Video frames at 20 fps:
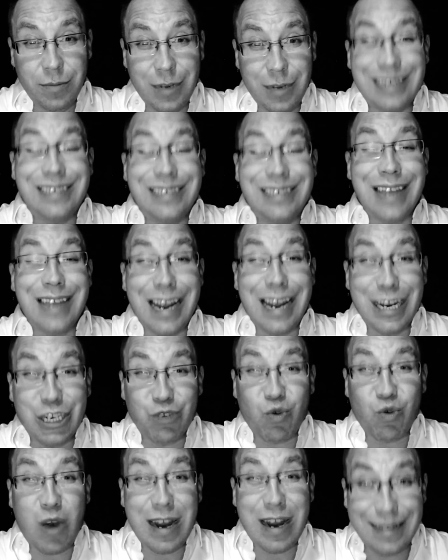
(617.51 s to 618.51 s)
It
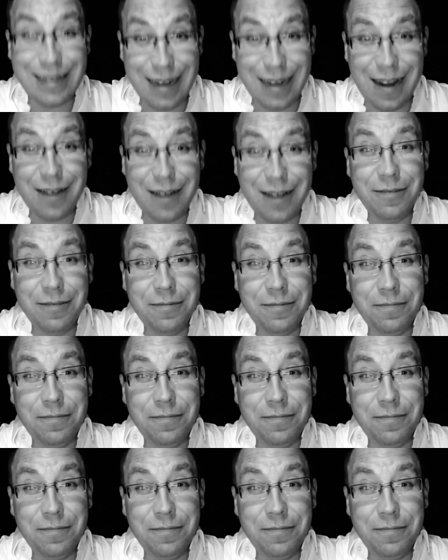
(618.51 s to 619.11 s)
stays right there.